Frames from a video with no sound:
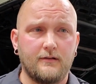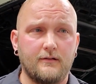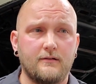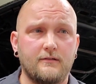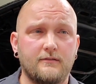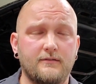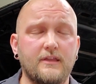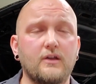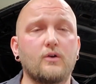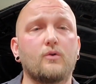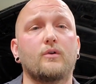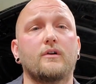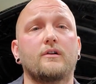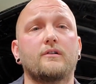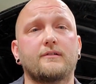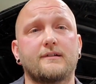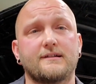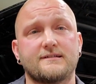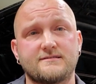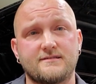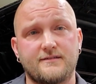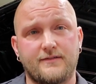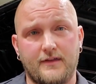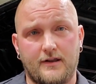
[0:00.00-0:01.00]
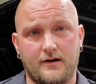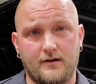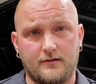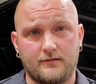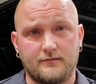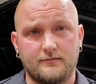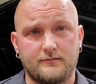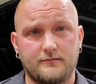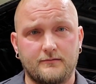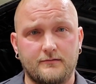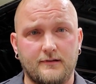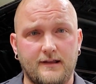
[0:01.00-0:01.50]
the oil gets thinner.
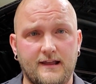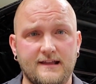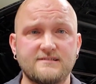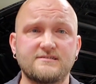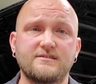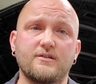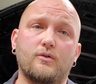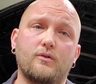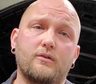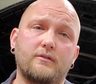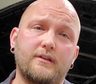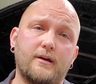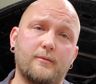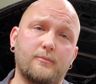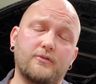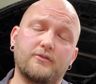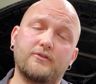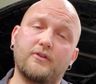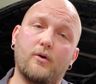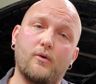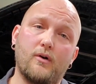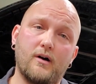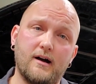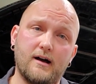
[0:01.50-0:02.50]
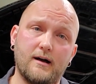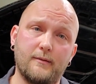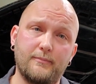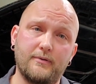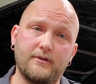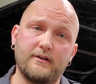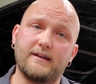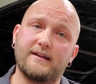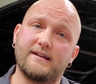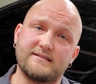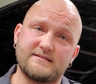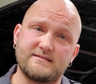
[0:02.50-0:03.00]
As the numbers go
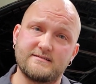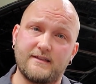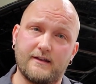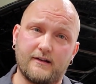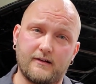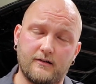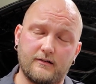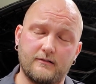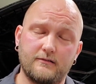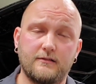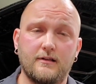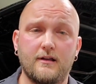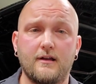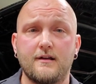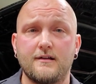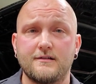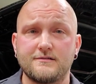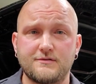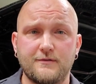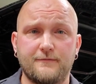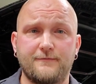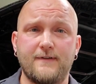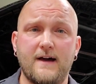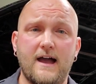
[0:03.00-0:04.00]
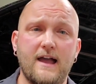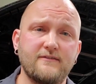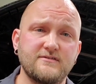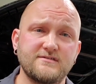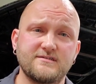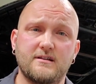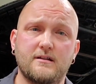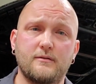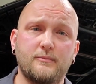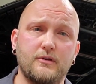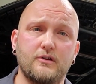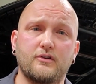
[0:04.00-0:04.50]
up, it gets thicker. So 5 is
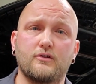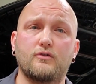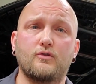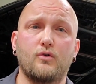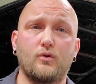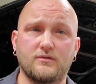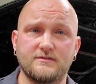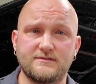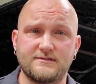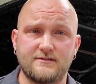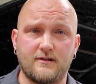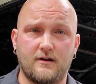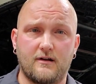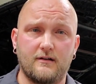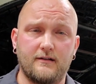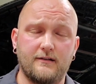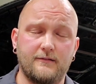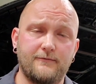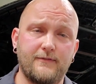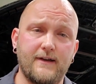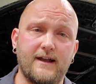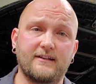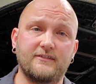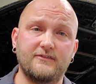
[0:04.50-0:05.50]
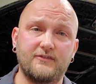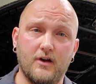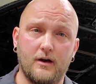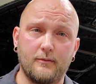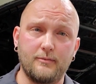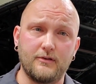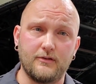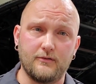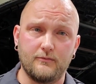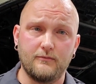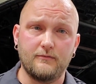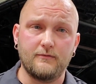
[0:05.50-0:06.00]
going to be your cold start. In fact,
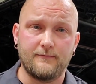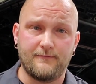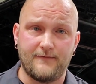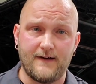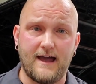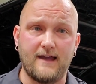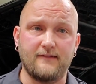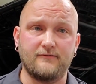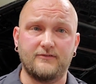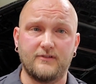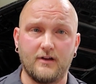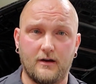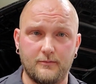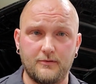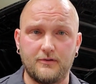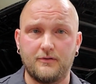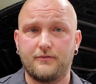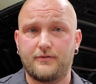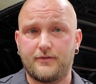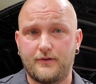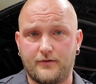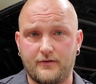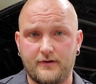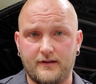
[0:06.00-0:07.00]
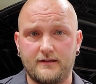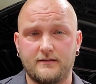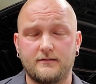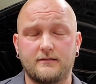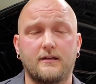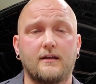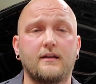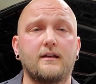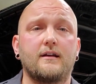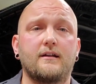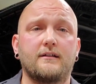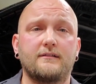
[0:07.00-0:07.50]
5W30,
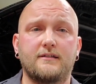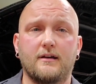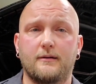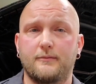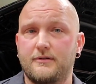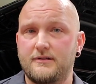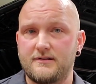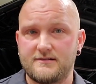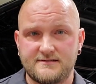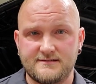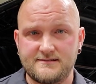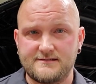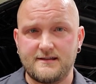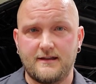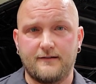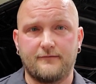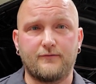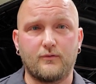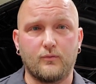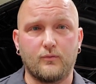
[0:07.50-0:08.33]
W doesn't stand for